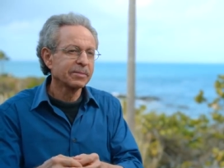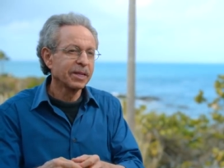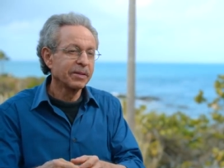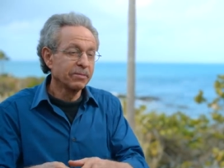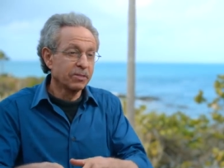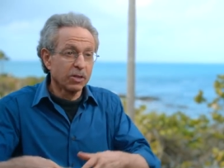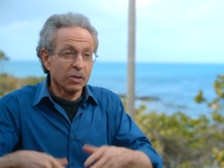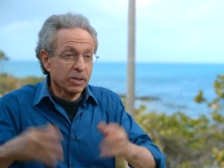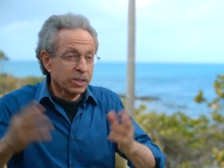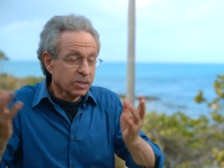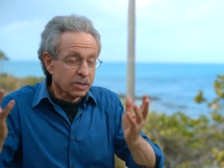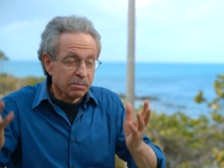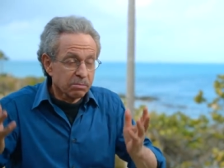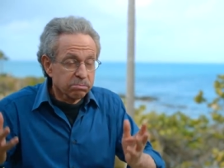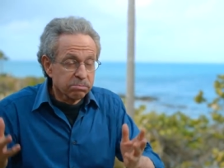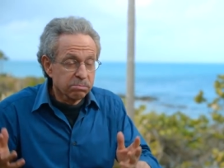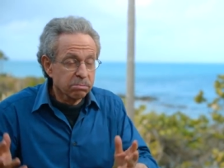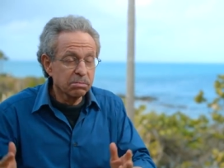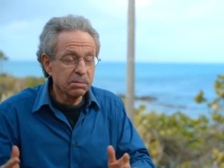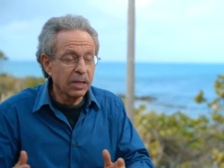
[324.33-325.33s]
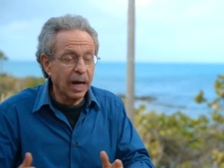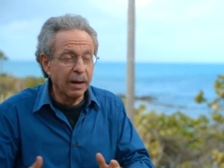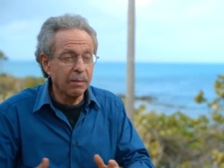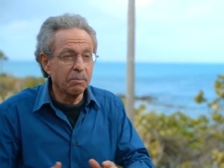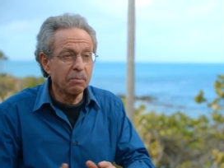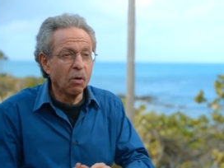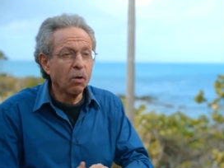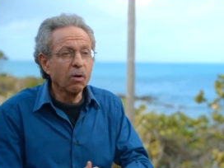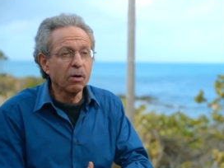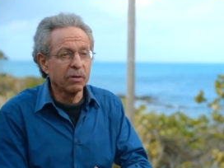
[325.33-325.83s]
even though there's a
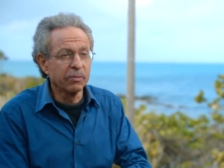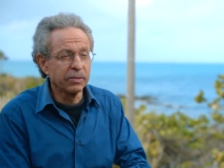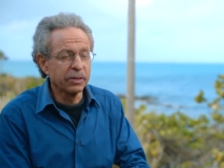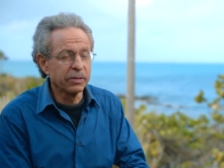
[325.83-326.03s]
lot more of